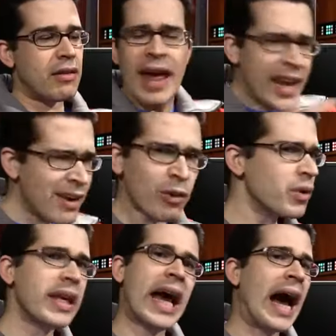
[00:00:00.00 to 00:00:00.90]
that never
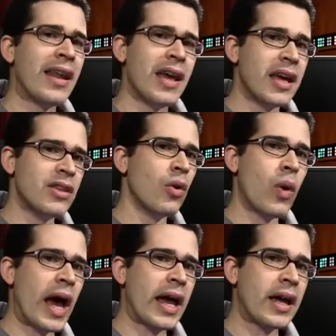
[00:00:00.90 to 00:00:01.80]
really got in the
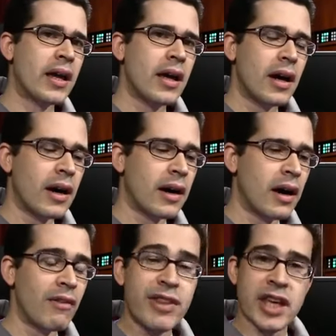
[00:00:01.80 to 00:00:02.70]
way
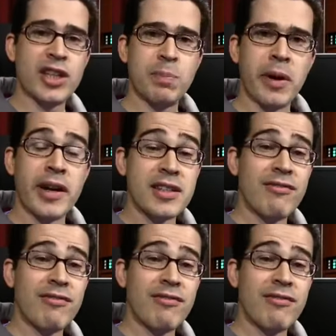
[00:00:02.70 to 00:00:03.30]
of the experience.